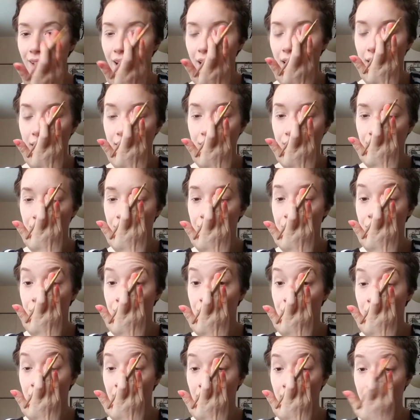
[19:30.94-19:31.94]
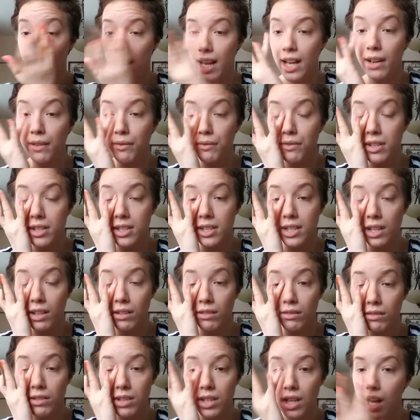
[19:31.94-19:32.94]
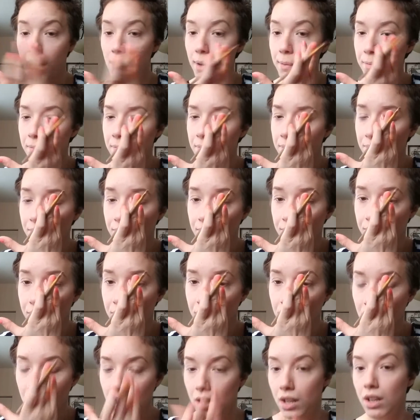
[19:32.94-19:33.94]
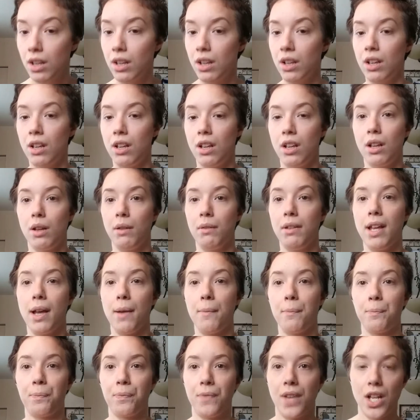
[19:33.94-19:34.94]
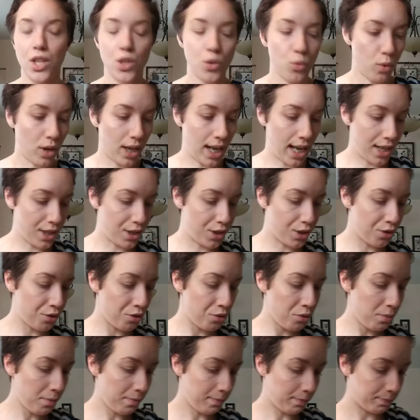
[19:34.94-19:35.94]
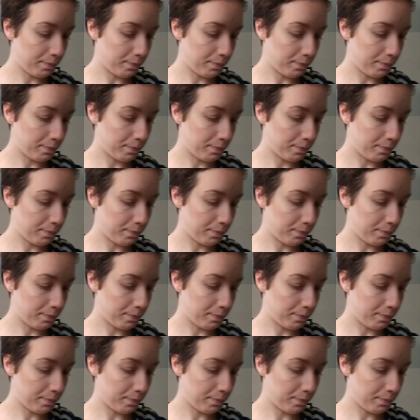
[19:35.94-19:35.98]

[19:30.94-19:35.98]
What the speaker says: I don't do that every single time. Yeah, that's what I do.